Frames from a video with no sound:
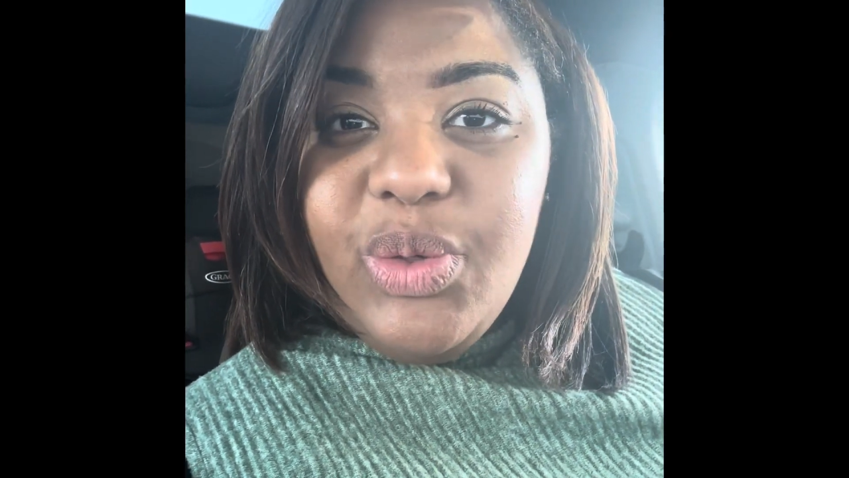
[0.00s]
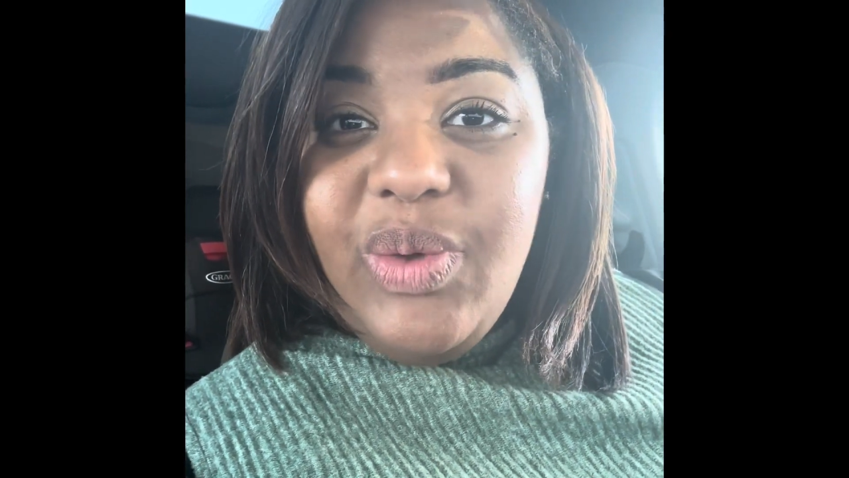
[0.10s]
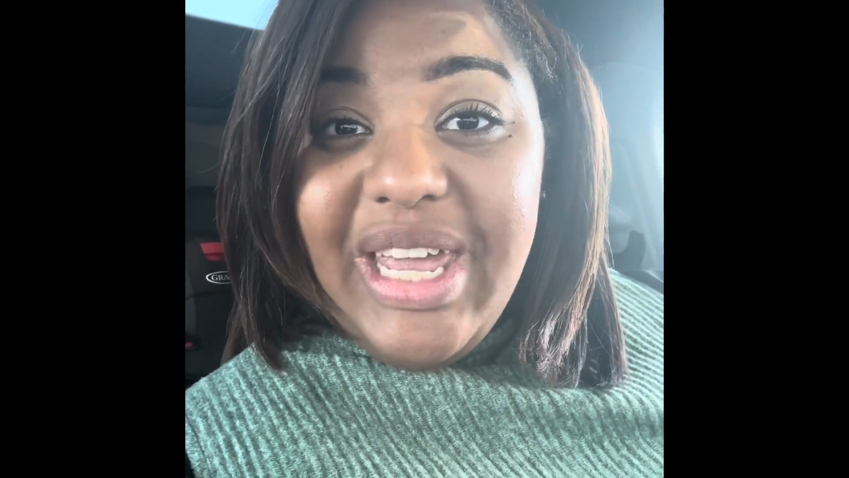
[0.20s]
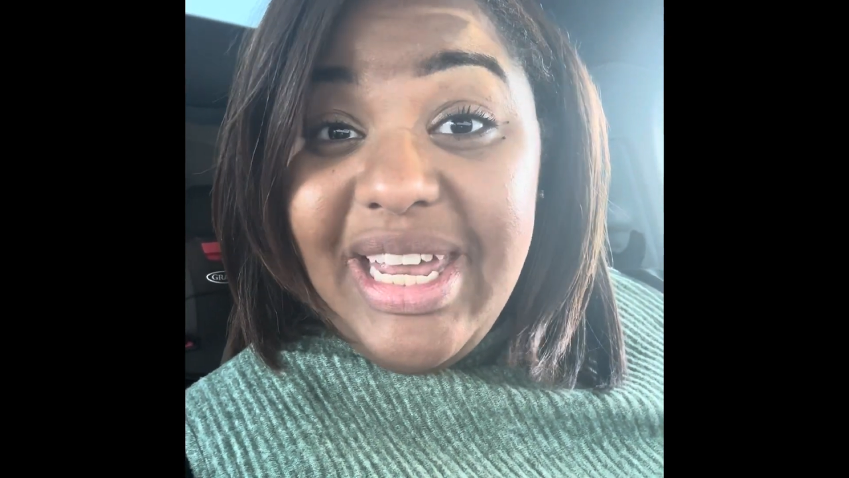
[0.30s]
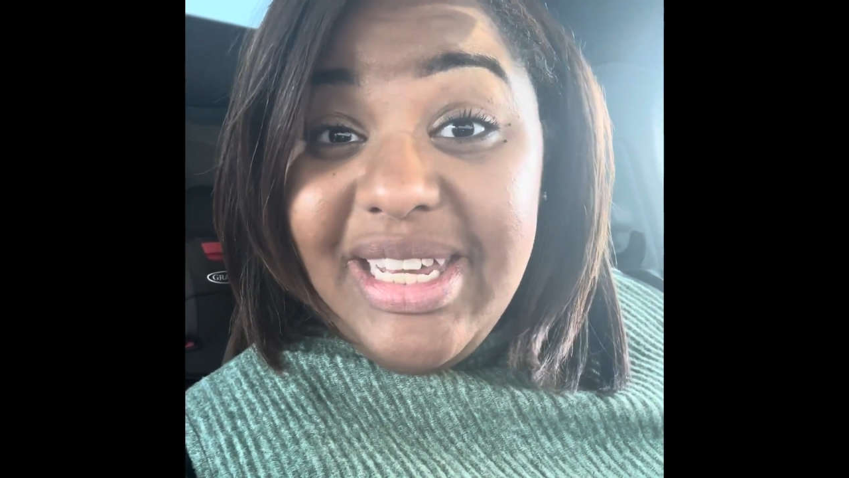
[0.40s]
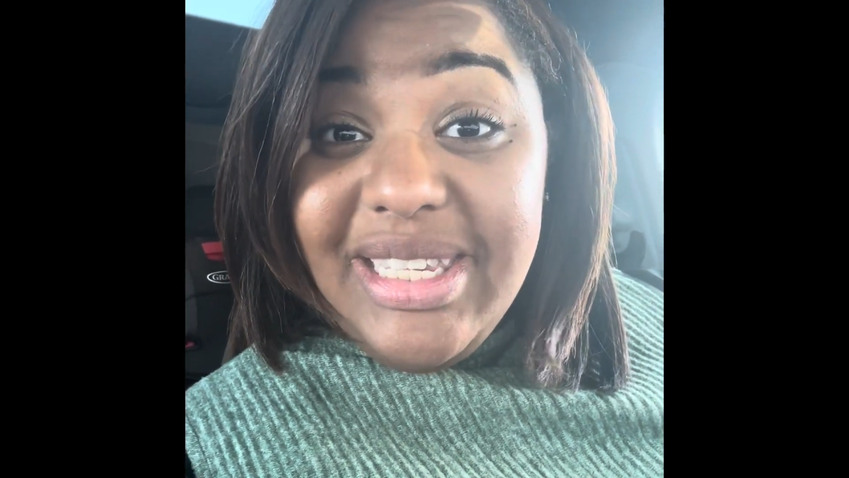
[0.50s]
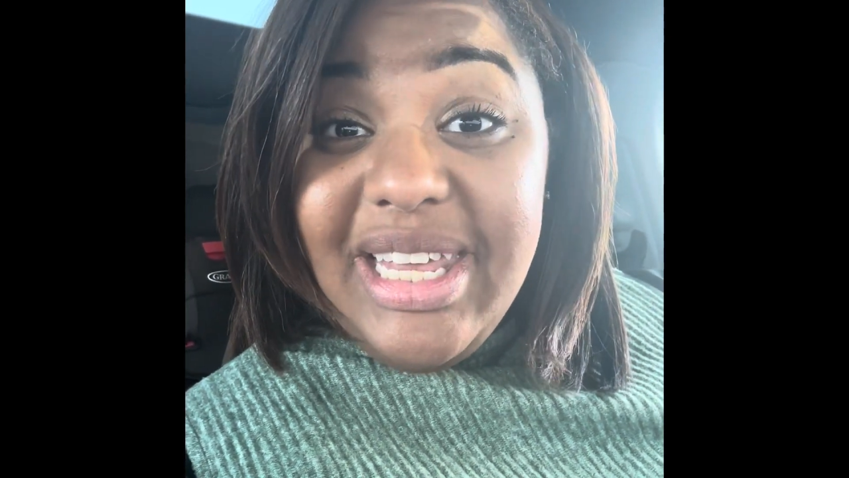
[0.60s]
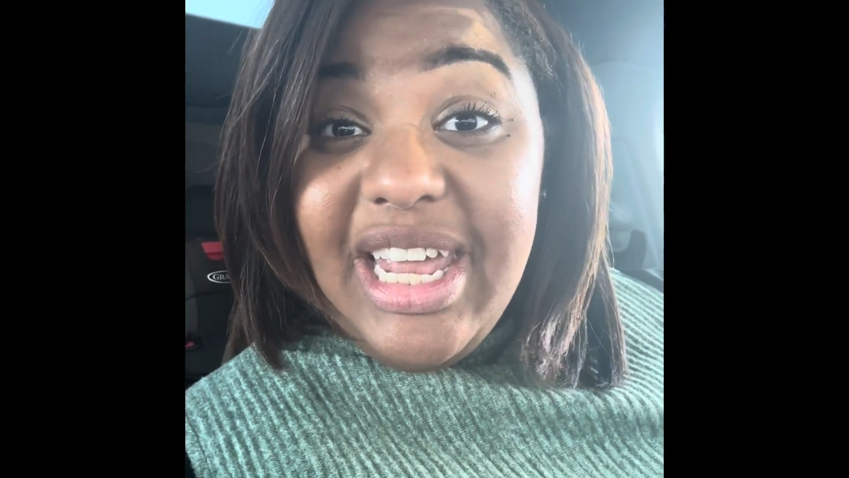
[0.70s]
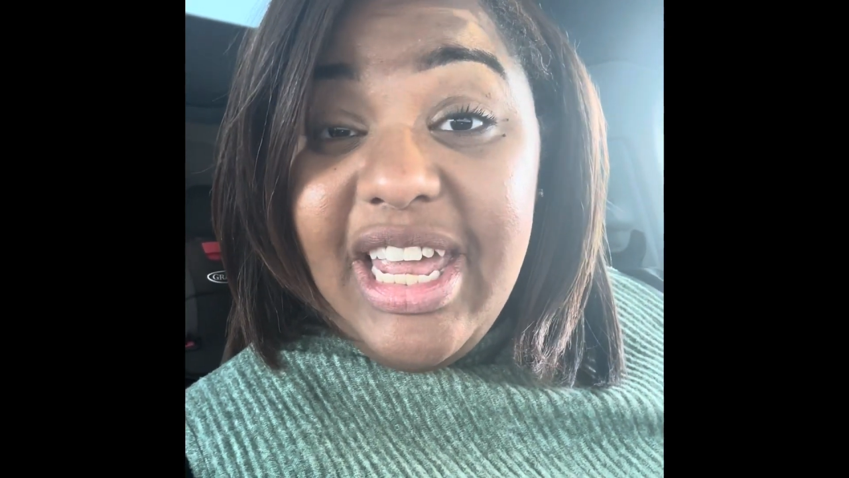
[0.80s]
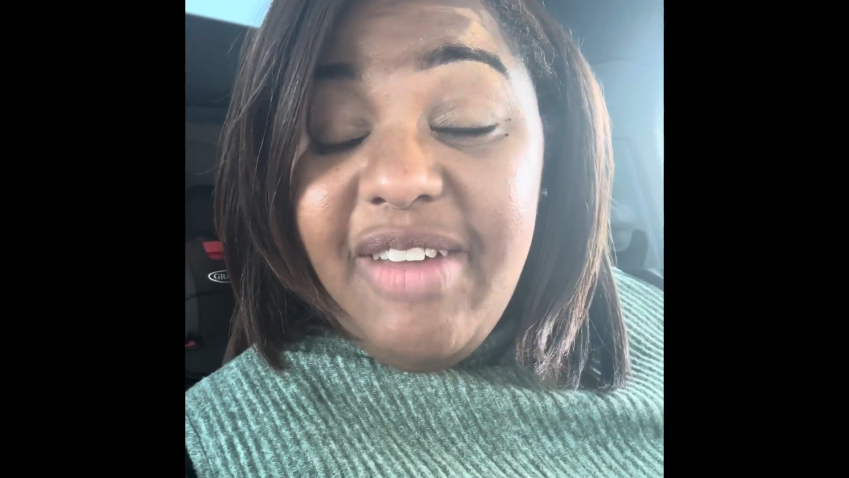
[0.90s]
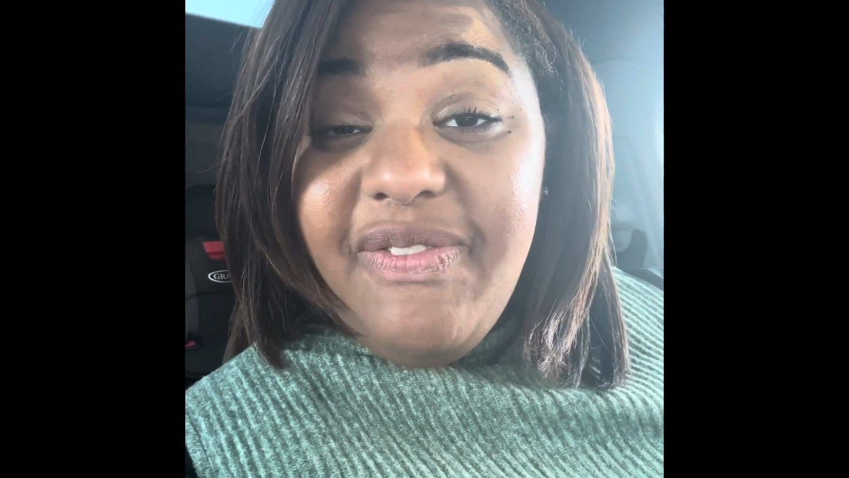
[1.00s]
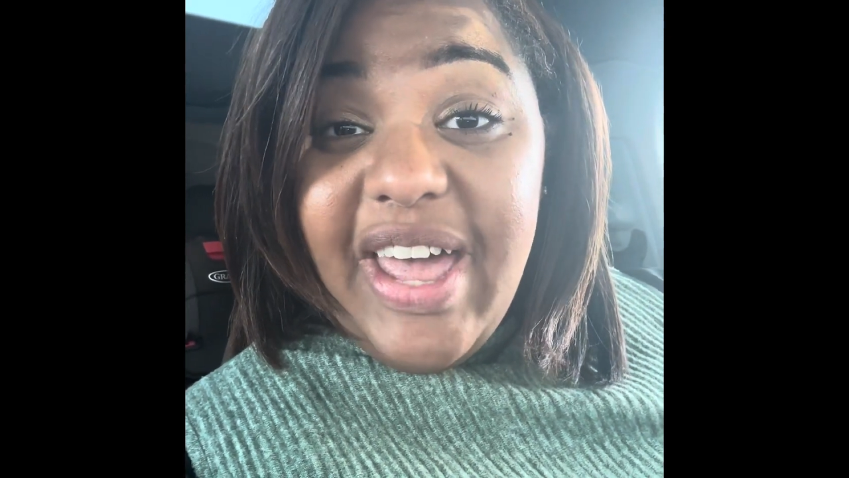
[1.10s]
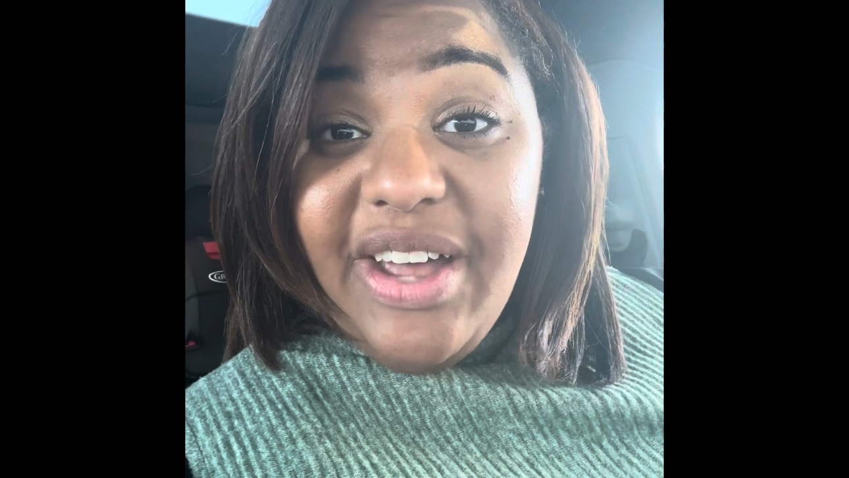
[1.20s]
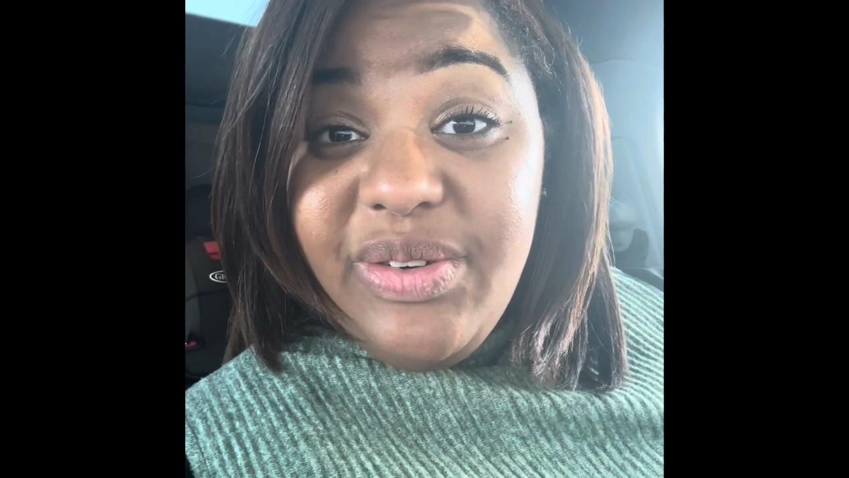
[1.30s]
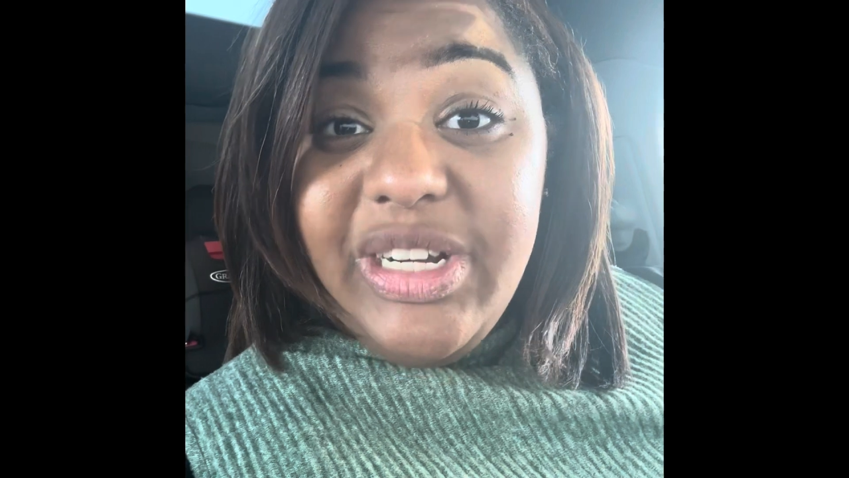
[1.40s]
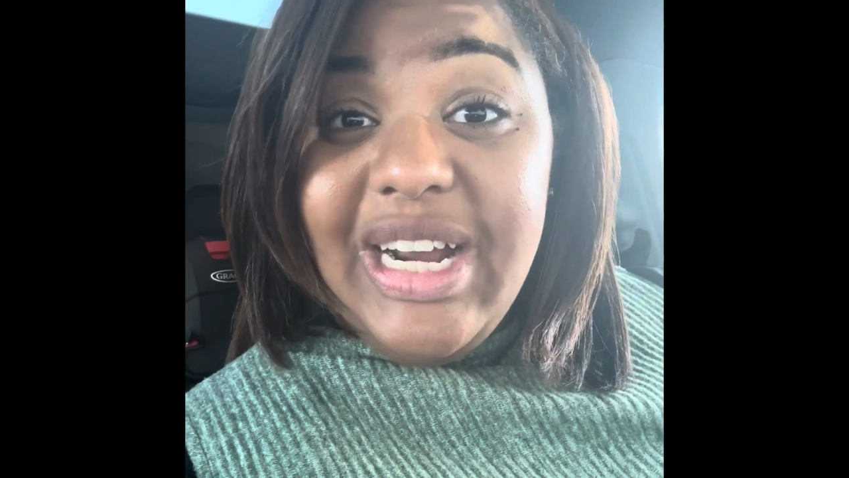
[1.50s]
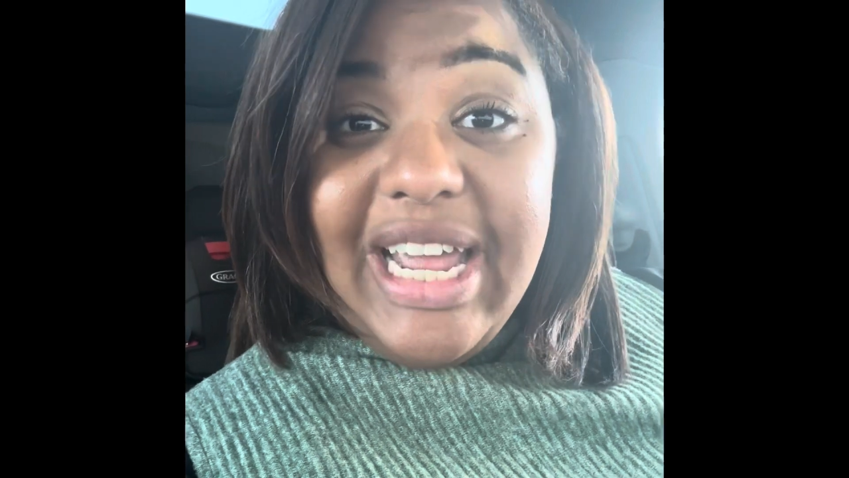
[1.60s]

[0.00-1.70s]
who is the founder